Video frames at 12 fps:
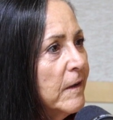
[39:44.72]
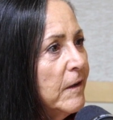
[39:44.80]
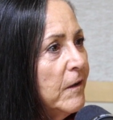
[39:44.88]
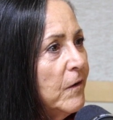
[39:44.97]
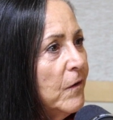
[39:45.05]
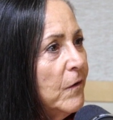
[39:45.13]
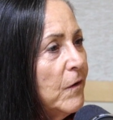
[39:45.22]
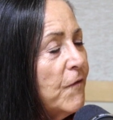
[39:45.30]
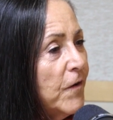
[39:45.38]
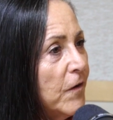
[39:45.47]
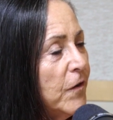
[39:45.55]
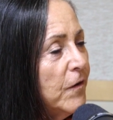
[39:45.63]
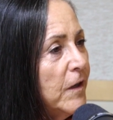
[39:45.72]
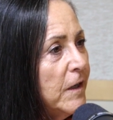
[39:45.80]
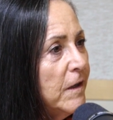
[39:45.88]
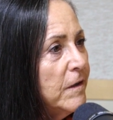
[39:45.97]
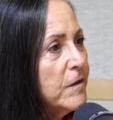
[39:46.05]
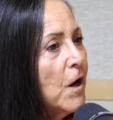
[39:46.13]
Uh, you know, for 30
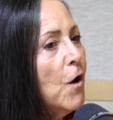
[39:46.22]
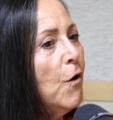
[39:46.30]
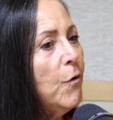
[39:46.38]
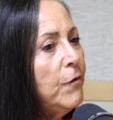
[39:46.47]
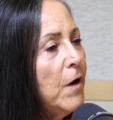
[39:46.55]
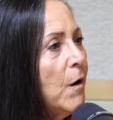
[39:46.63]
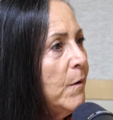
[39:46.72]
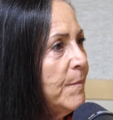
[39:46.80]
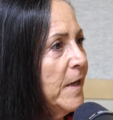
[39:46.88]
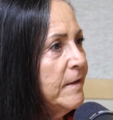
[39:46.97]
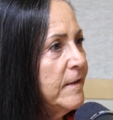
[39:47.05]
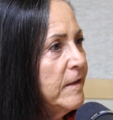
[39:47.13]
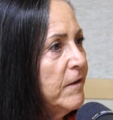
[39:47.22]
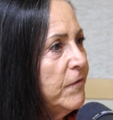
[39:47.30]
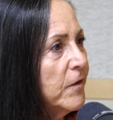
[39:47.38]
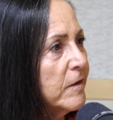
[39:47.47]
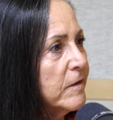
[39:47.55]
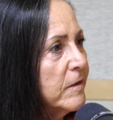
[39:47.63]
years, who know it makes a
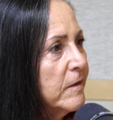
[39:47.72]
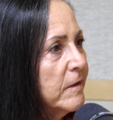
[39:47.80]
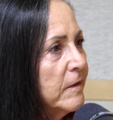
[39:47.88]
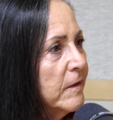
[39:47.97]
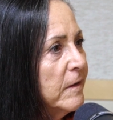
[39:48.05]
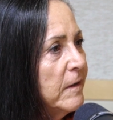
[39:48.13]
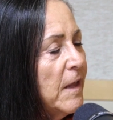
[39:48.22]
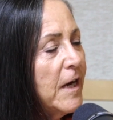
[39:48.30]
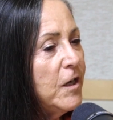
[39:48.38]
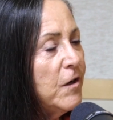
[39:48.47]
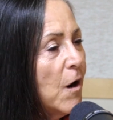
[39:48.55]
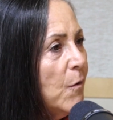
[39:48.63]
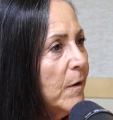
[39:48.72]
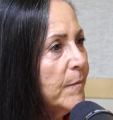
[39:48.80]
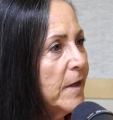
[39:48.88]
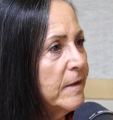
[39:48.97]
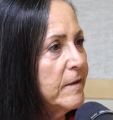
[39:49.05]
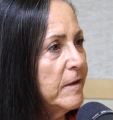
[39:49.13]
difference. They know
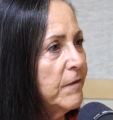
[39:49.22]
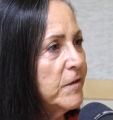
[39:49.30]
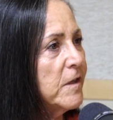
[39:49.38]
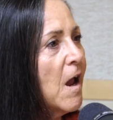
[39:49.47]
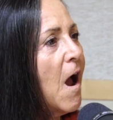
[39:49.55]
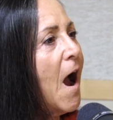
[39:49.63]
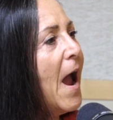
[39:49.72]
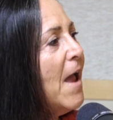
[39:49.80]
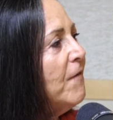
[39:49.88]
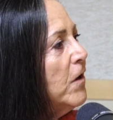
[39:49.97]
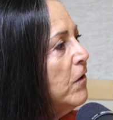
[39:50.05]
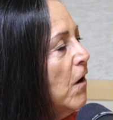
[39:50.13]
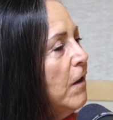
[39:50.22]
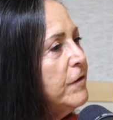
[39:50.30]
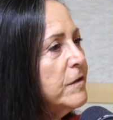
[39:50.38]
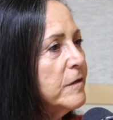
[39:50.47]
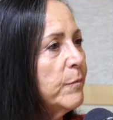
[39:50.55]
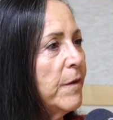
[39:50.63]
it makes a difference. I have
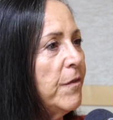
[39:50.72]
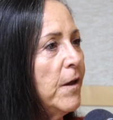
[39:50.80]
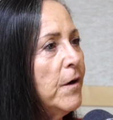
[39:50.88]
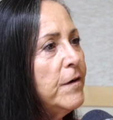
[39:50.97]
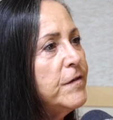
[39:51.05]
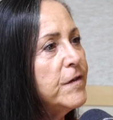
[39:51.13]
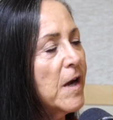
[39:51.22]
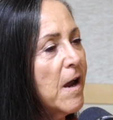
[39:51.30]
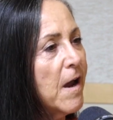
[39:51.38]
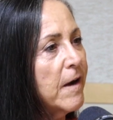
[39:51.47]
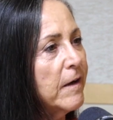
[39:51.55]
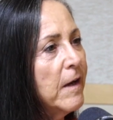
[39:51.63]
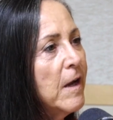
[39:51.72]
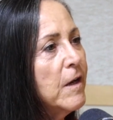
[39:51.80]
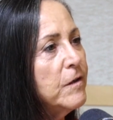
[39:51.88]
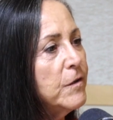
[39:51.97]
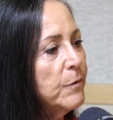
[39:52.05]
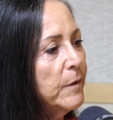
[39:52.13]
oncologists when they're done
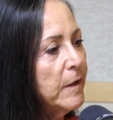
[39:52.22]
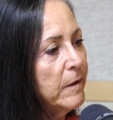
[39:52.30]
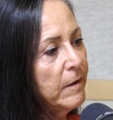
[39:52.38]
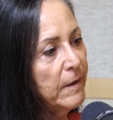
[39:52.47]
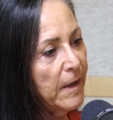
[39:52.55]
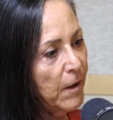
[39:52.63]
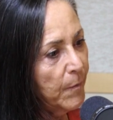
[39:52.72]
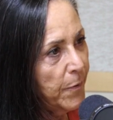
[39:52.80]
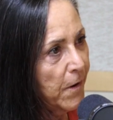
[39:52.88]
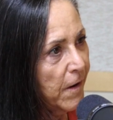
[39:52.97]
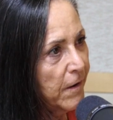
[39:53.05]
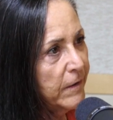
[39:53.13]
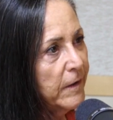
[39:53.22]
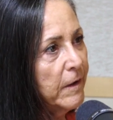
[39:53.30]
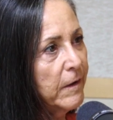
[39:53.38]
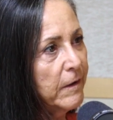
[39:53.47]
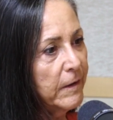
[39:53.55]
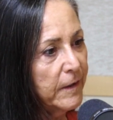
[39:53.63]
doing their part,
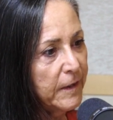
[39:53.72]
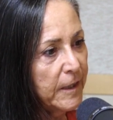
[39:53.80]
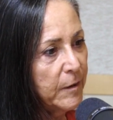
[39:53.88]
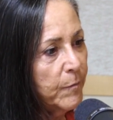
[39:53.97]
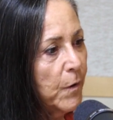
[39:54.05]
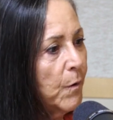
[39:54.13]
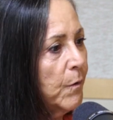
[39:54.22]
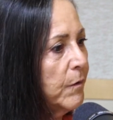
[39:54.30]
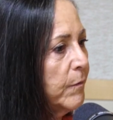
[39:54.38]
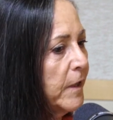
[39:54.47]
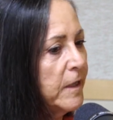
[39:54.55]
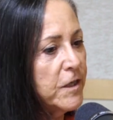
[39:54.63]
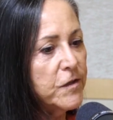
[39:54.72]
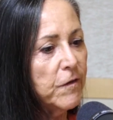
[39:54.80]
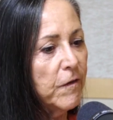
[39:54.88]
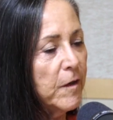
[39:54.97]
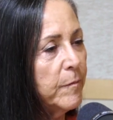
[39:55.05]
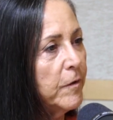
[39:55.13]
their the chemo or the
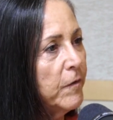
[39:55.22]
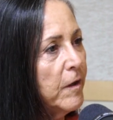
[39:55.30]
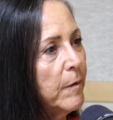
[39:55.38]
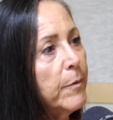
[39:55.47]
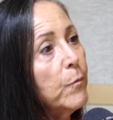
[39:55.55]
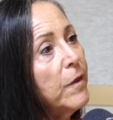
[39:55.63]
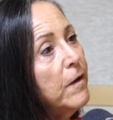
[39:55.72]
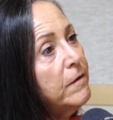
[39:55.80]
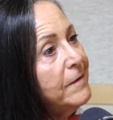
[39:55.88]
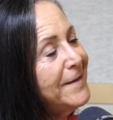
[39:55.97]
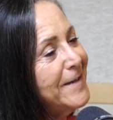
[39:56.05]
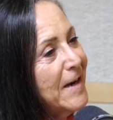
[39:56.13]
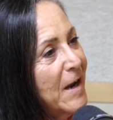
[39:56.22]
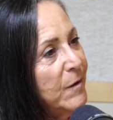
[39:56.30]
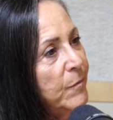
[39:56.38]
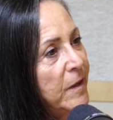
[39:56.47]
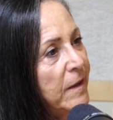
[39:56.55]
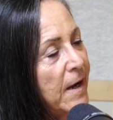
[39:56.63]
radiation, the immunotherapy, when they're
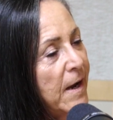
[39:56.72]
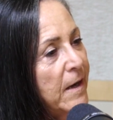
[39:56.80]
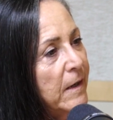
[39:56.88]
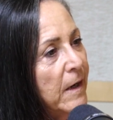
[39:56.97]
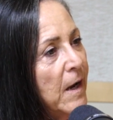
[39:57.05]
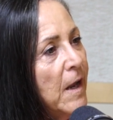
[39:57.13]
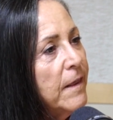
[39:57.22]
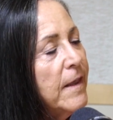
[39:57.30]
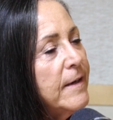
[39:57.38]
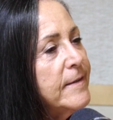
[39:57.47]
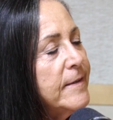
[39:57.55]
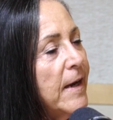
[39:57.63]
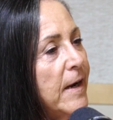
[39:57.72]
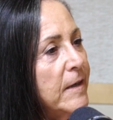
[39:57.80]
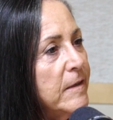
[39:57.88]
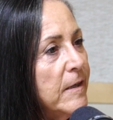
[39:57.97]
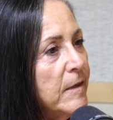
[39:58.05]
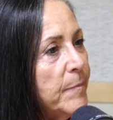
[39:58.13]
done with that, they say
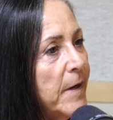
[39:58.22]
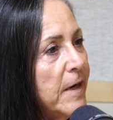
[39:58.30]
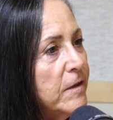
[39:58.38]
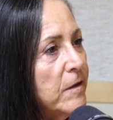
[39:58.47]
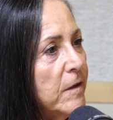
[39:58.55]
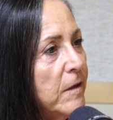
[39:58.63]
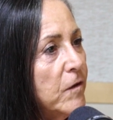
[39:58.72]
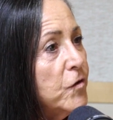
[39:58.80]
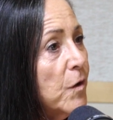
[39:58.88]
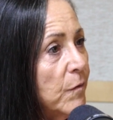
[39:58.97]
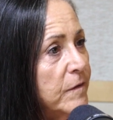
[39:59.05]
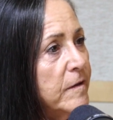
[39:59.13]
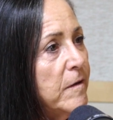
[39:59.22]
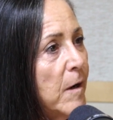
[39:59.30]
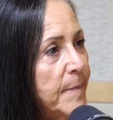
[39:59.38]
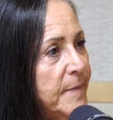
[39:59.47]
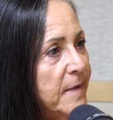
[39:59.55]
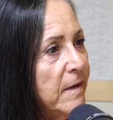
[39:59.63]
to the patient, "Don't
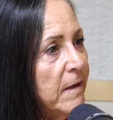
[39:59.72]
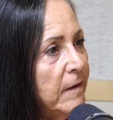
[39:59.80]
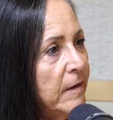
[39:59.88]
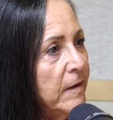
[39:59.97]
stop seeing